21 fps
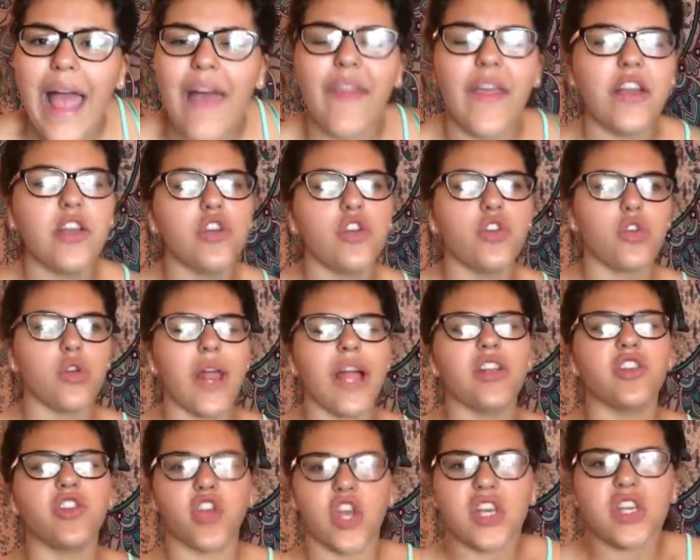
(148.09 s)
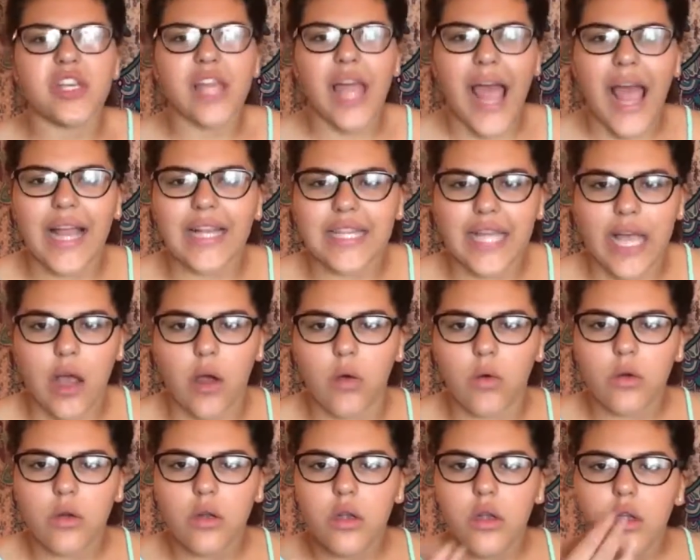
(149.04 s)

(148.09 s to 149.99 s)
And they just do that just to act out.